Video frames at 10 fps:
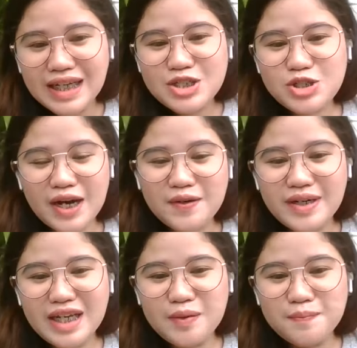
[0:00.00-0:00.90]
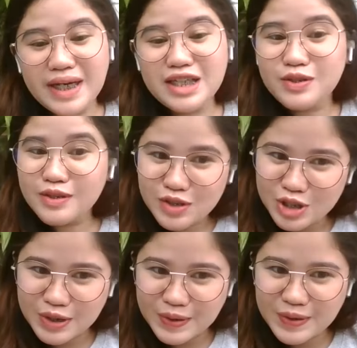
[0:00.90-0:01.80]
sharing my
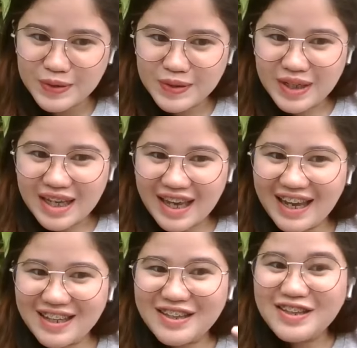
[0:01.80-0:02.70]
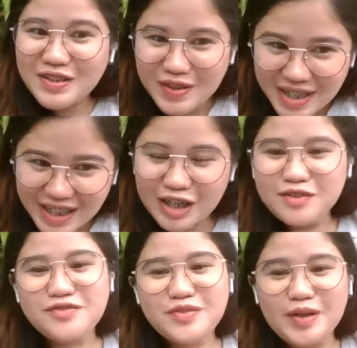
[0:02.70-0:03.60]
culture and
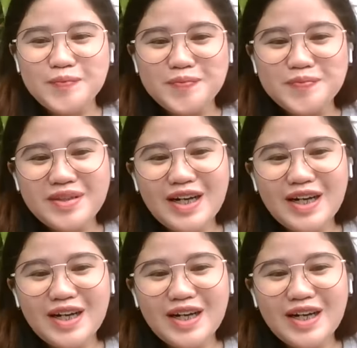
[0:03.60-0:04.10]
learning from